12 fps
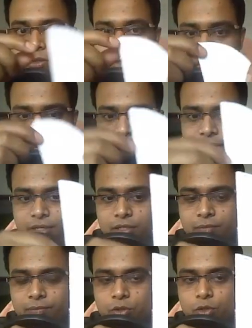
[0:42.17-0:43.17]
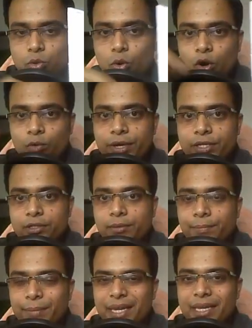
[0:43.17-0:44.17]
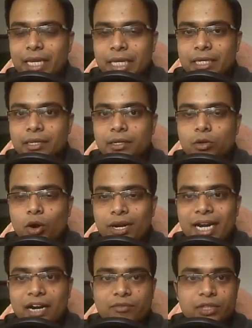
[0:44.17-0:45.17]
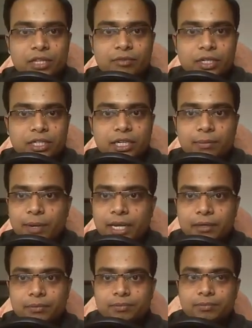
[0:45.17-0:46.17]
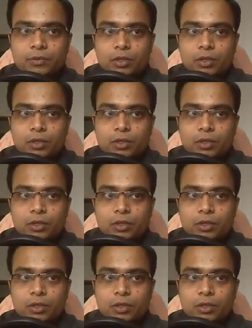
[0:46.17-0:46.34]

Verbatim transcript: the straight edge should always be in contact with the vertical plane.